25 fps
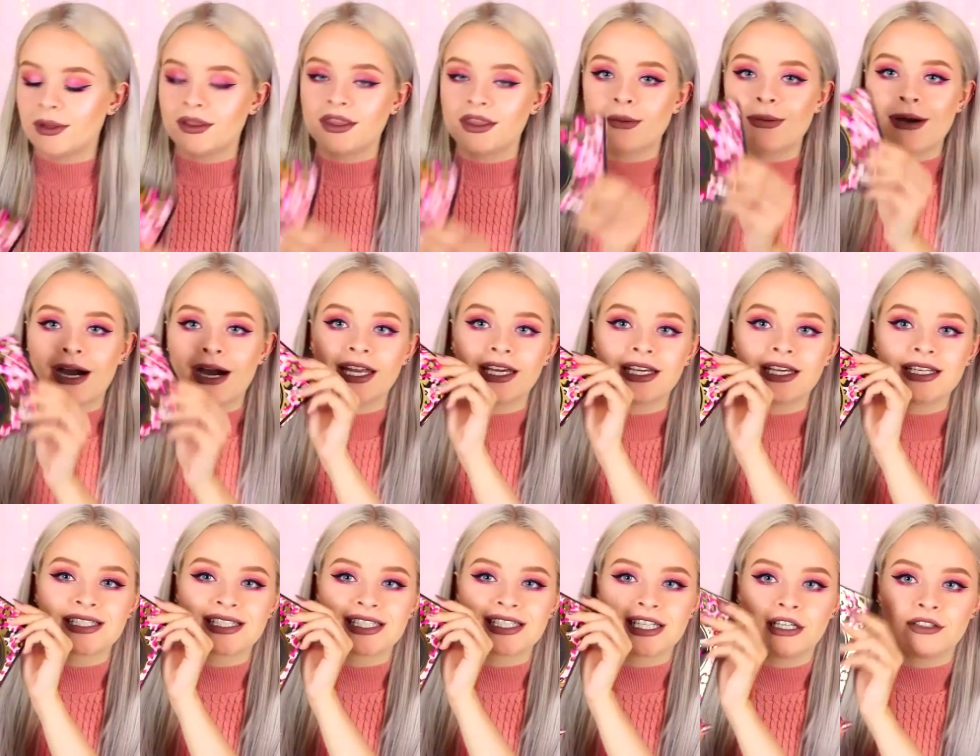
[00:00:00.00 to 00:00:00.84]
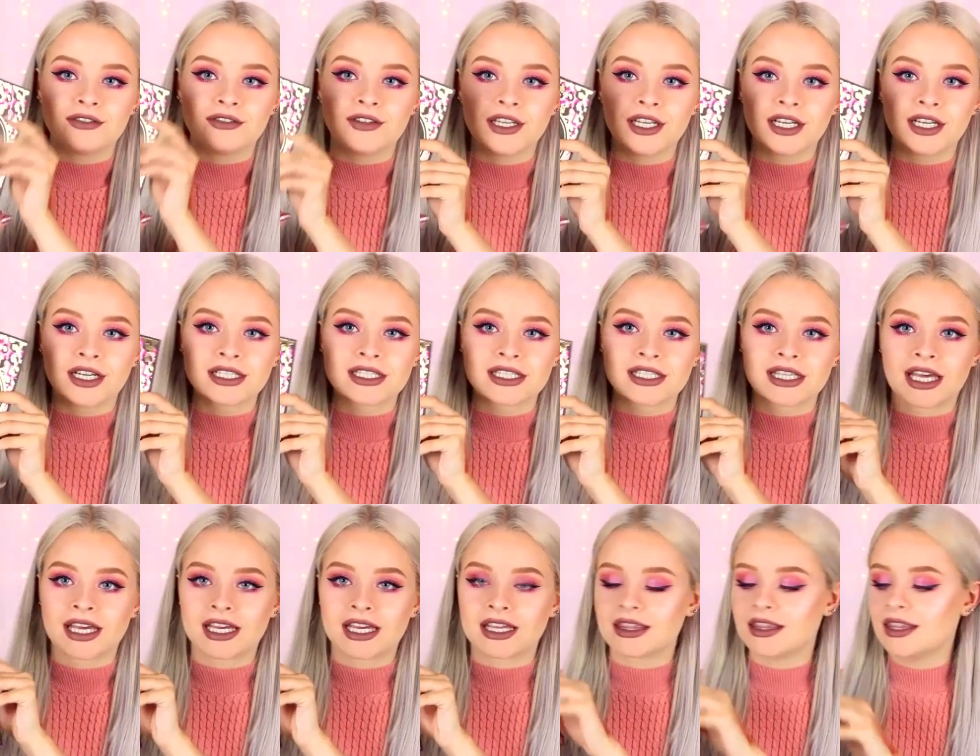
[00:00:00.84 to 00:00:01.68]
but the palette itself looks
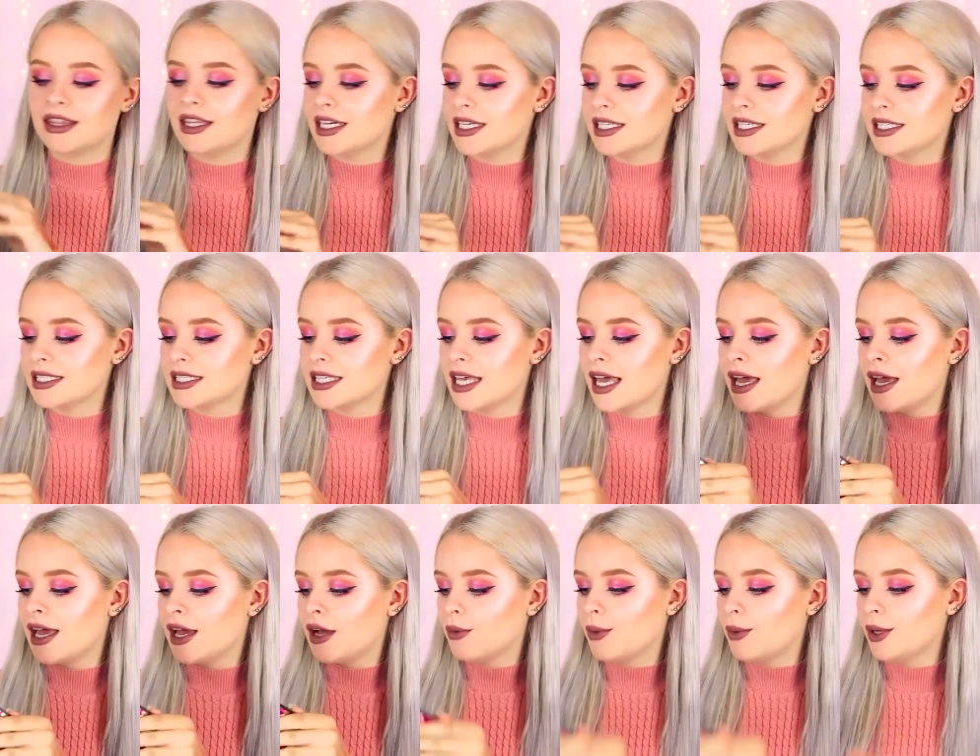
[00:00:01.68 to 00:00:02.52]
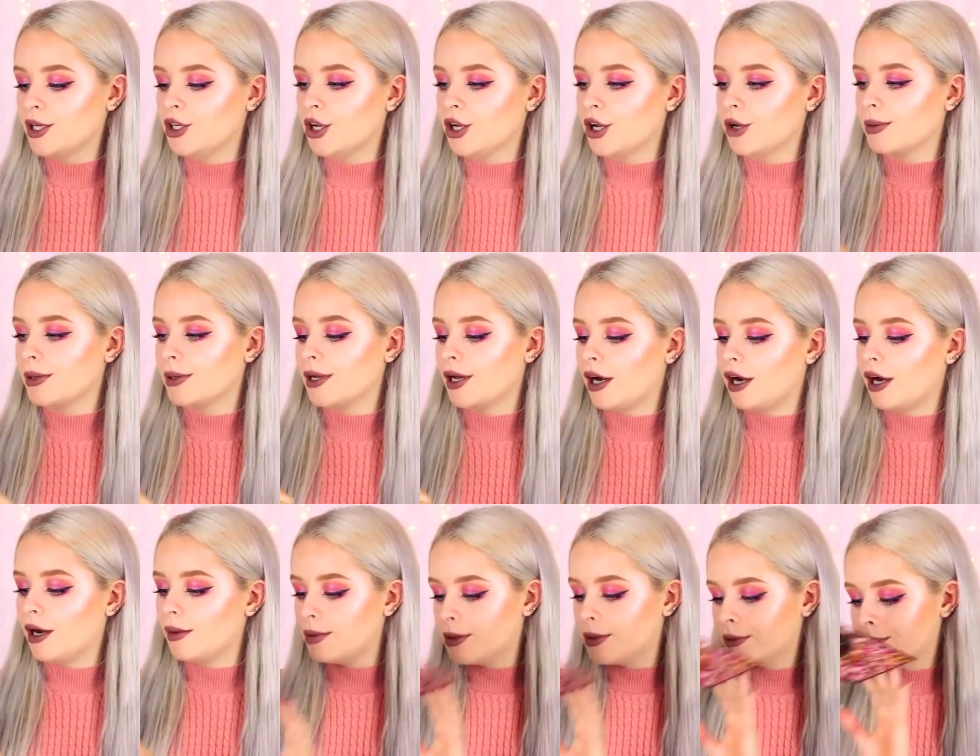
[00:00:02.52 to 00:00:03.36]
like this. When you open it
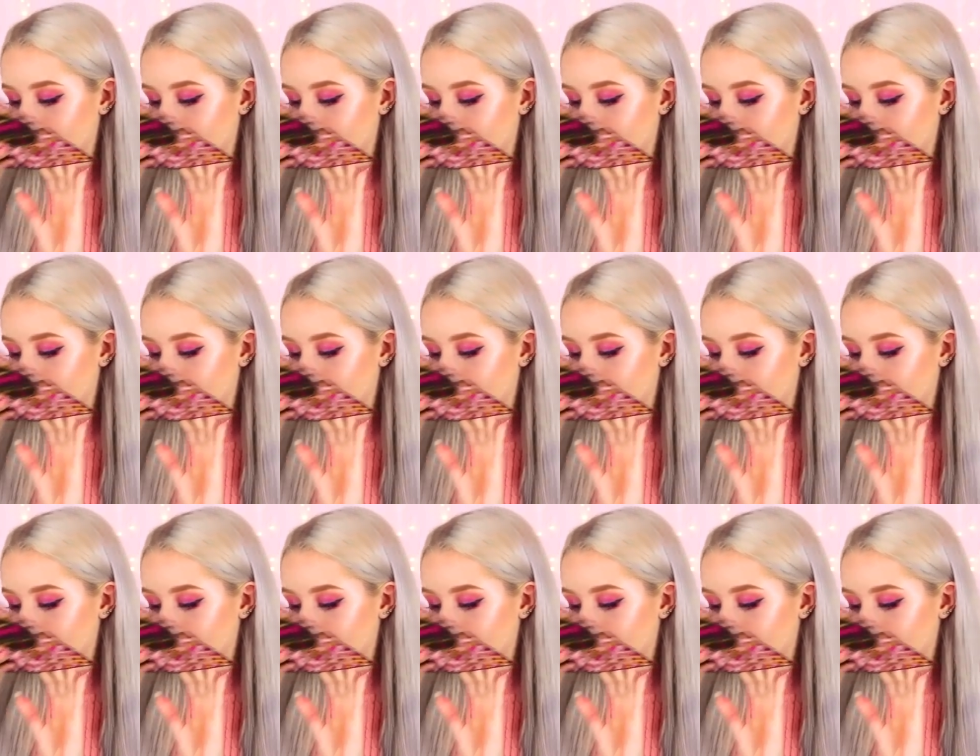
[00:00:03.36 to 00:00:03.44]
up,